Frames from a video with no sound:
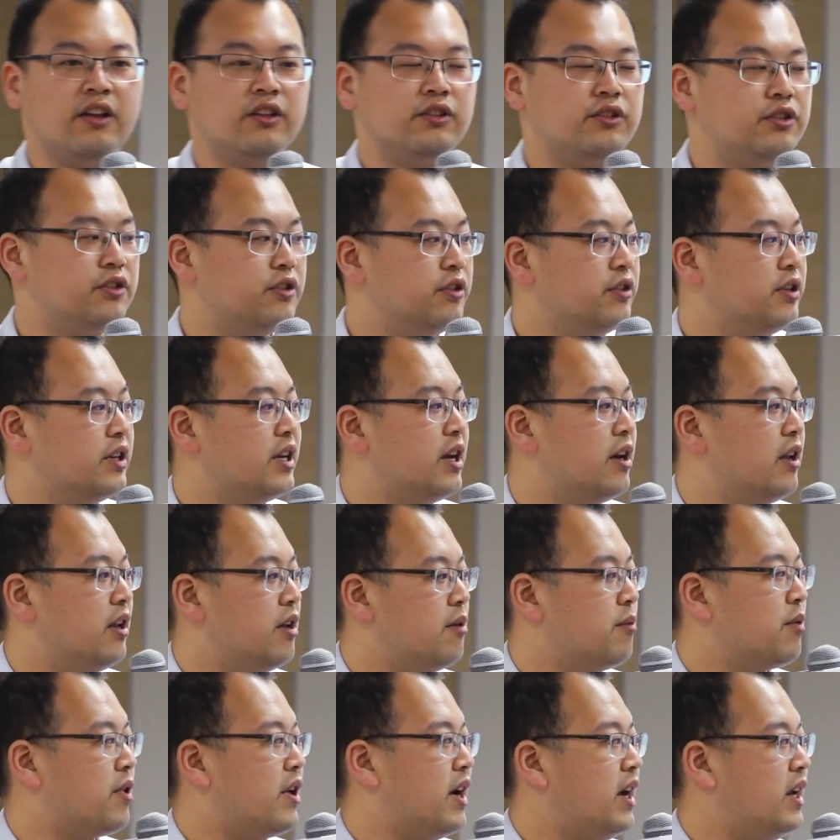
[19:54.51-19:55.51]
to
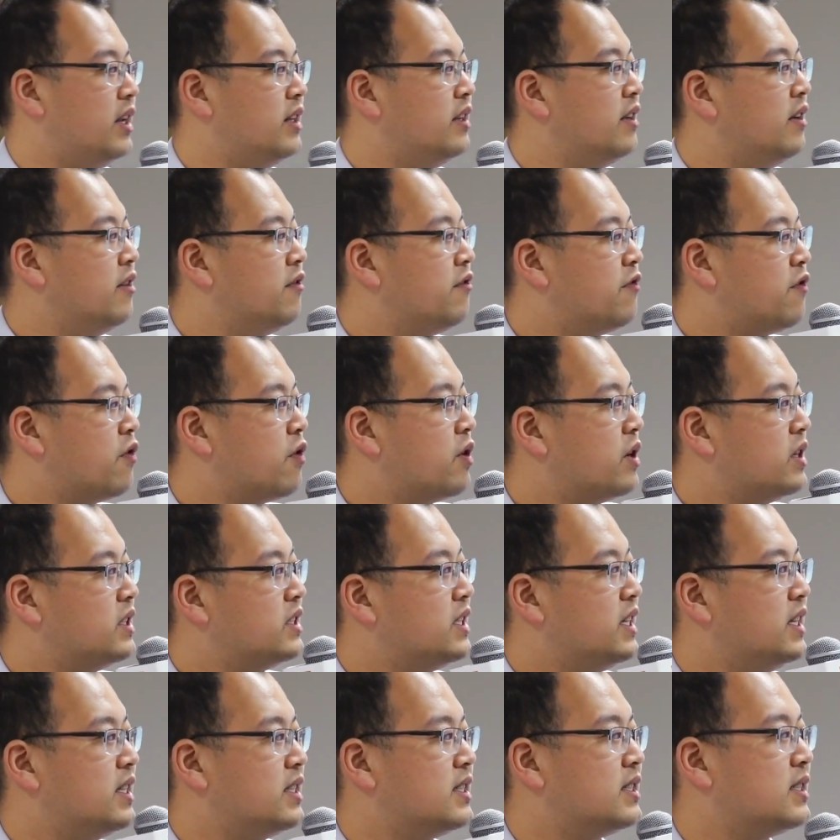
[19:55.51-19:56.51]
calibrate for
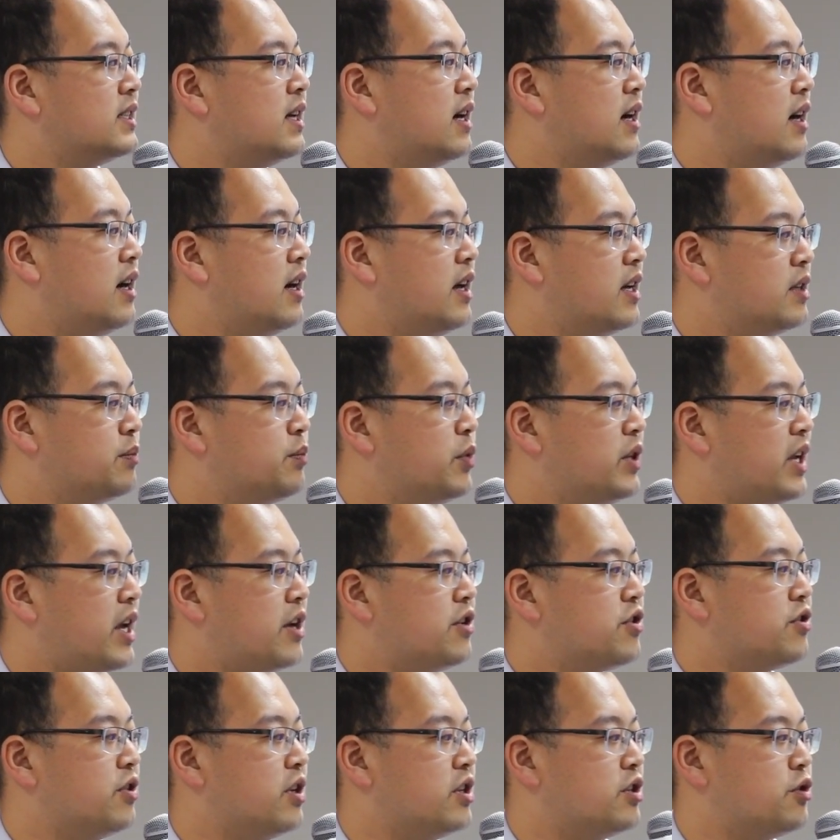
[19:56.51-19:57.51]
this
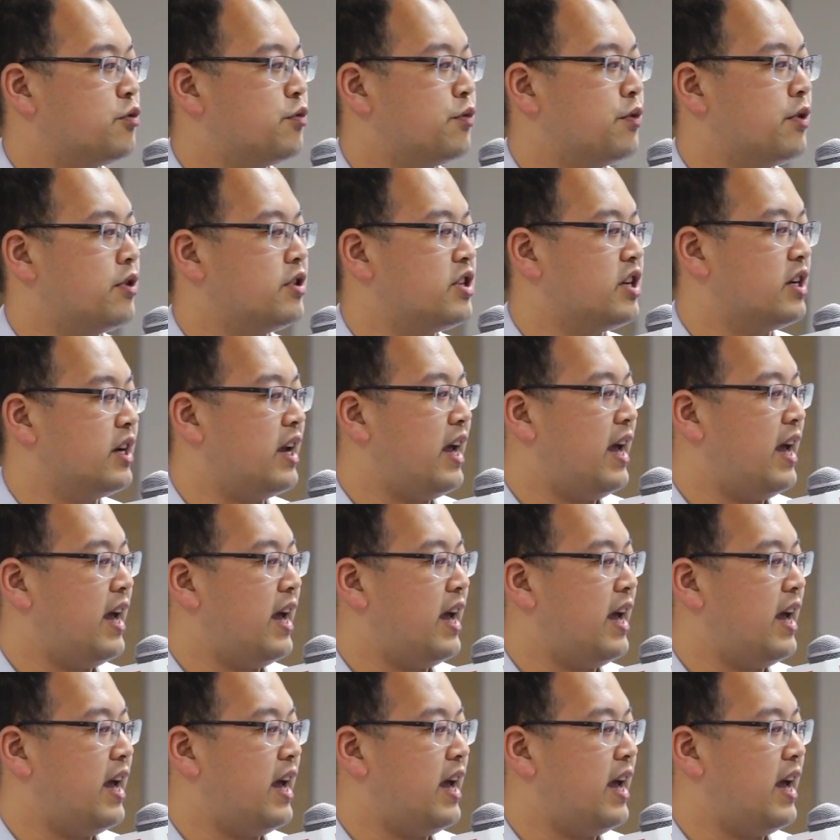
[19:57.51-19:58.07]
exponential distribution